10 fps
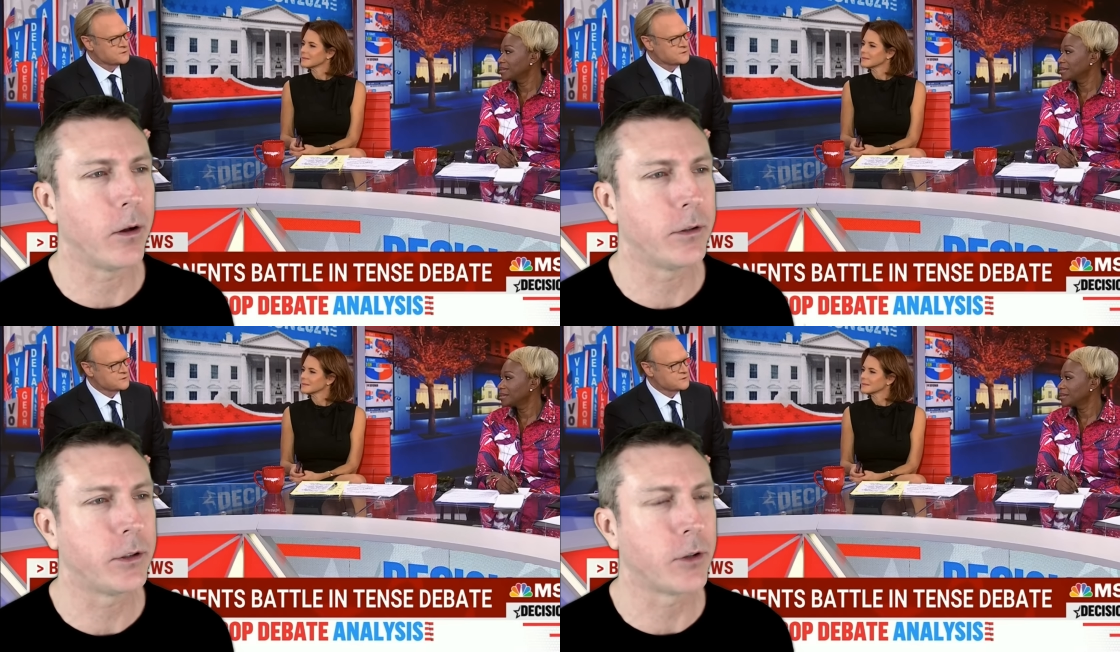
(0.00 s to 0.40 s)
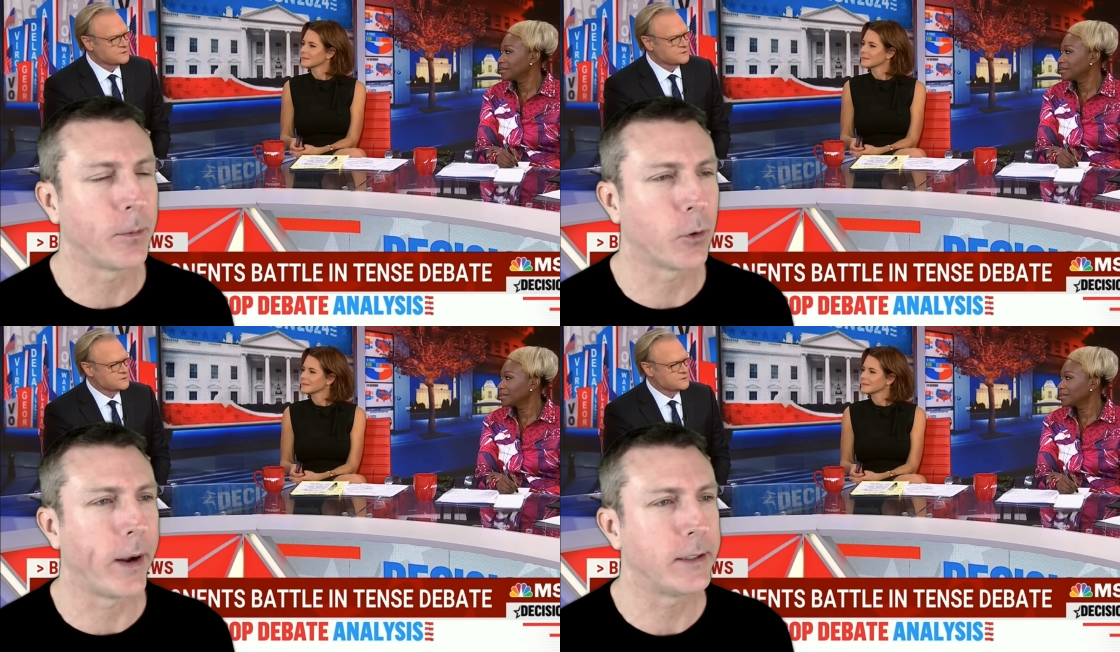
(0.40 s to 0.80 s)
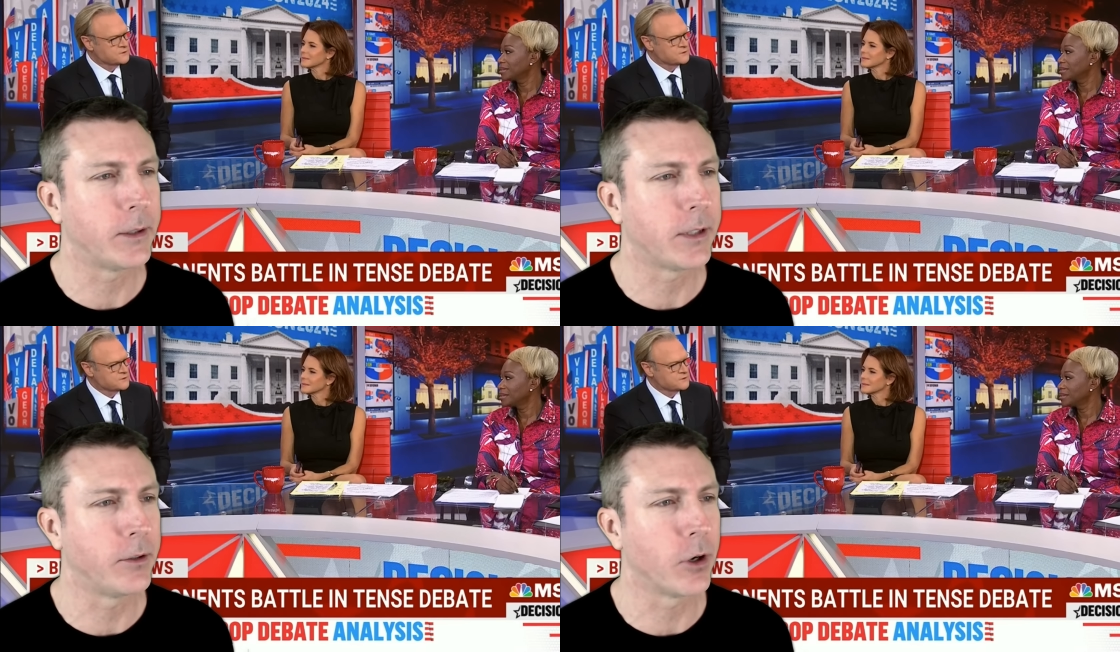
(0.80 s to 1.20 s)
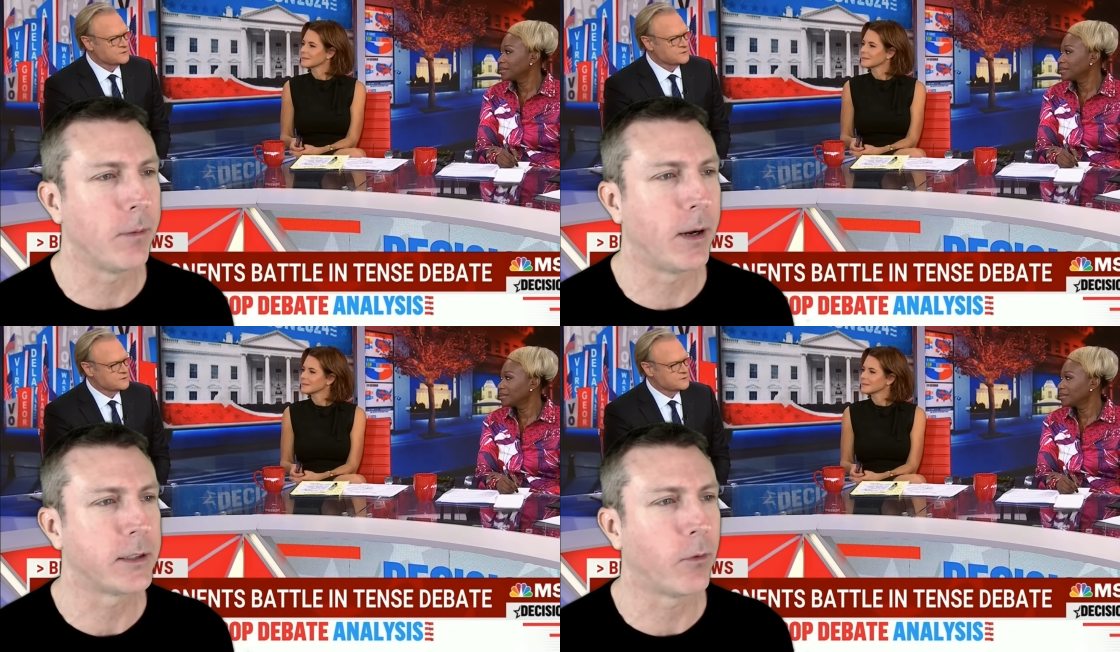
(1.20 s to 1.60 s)
Speaker 1: whose Trump derangement
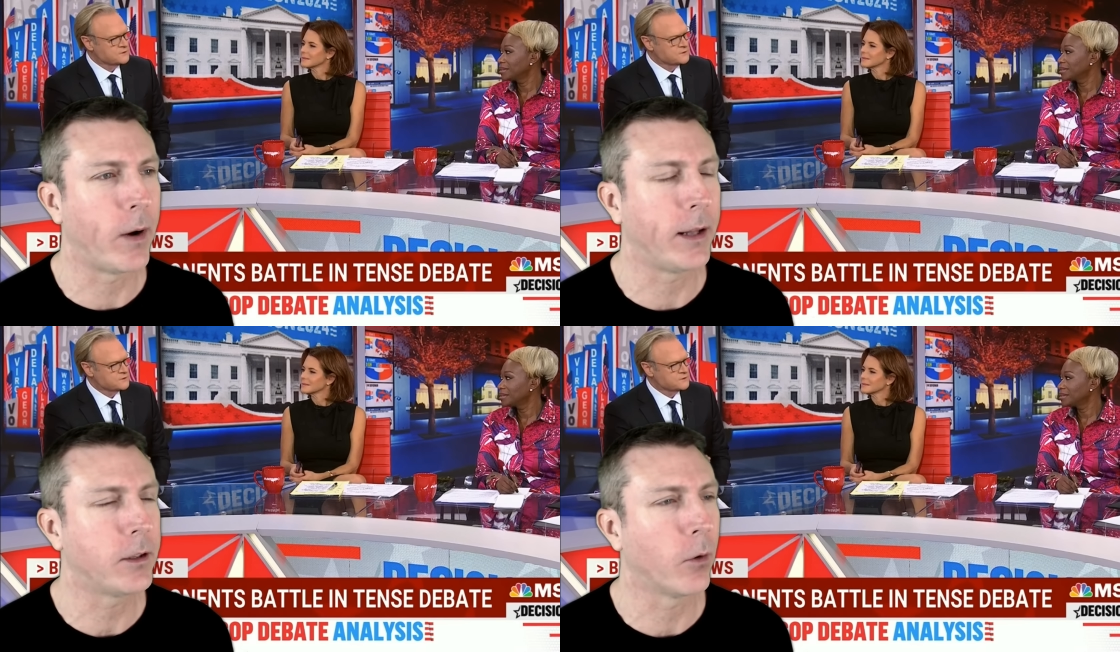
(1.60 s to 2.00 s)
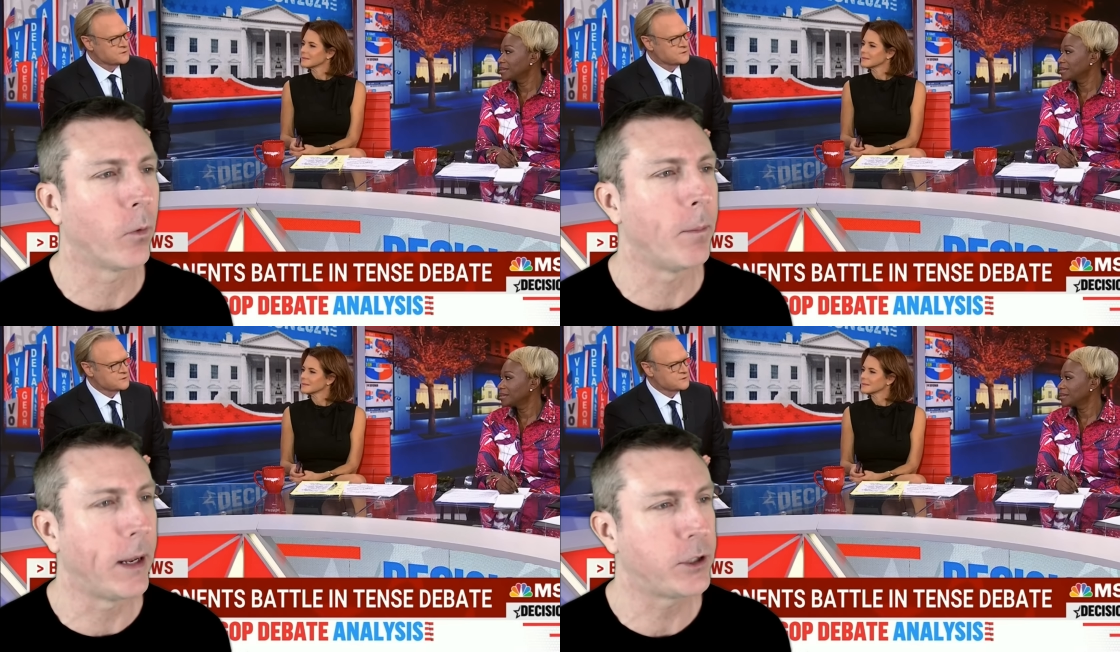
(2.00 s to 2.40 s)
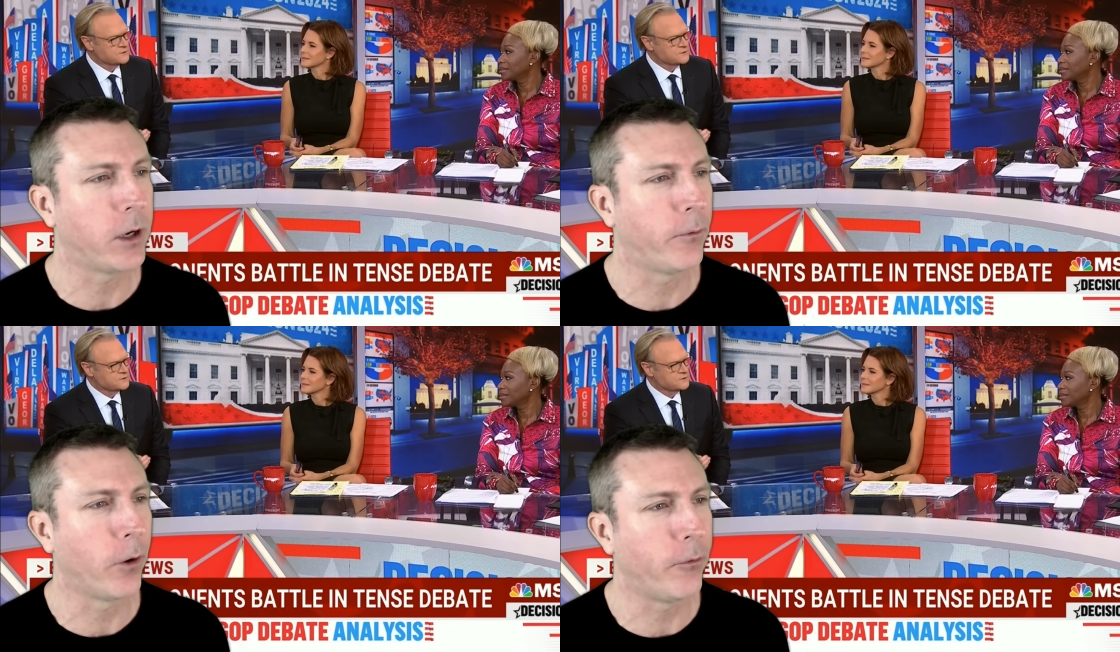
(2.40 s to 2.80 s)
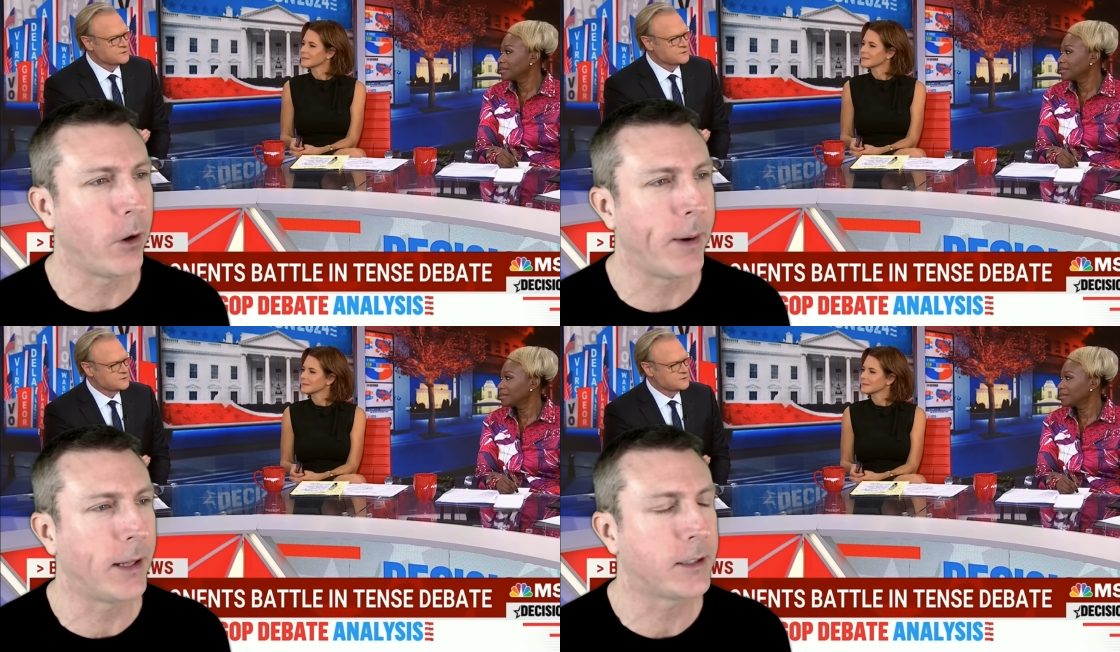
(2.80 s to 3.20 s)
syndrome must have went into remission for a
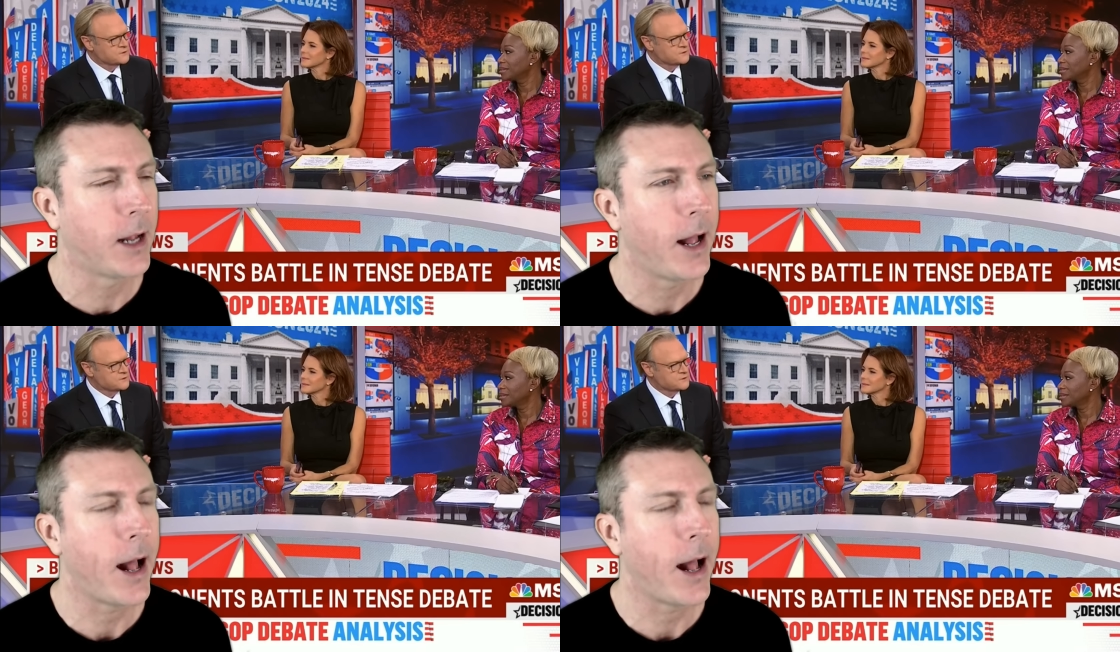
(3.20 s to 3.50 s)
few minutes